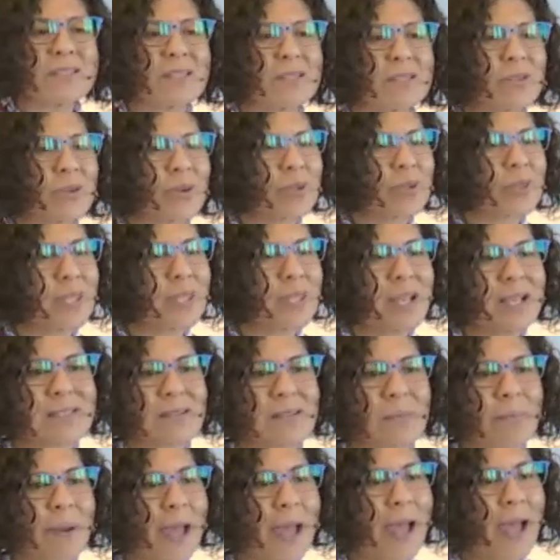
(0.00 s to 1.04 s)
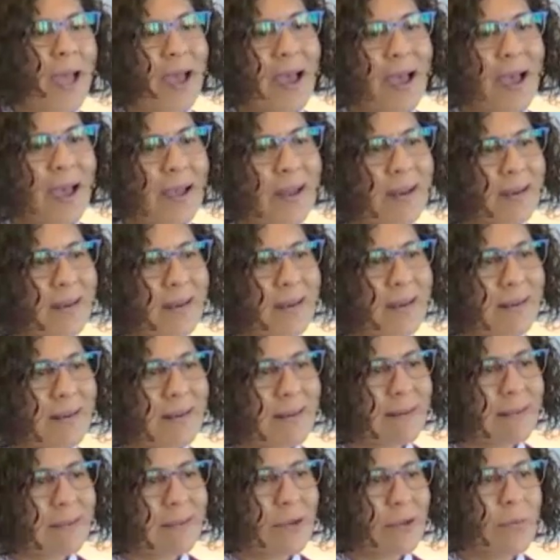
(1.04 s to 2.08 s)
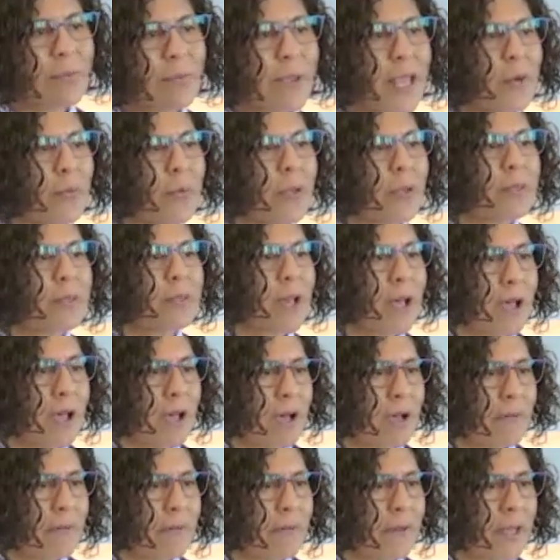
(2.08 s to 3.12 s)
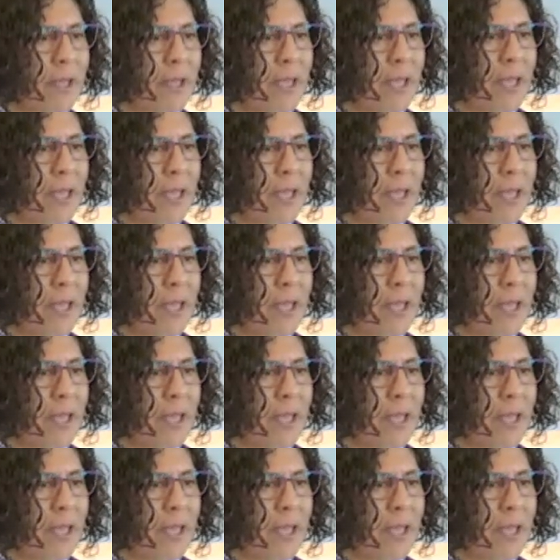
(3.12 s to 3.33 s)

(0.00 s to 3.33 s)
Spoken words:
the tortillas are bad, they're made with love.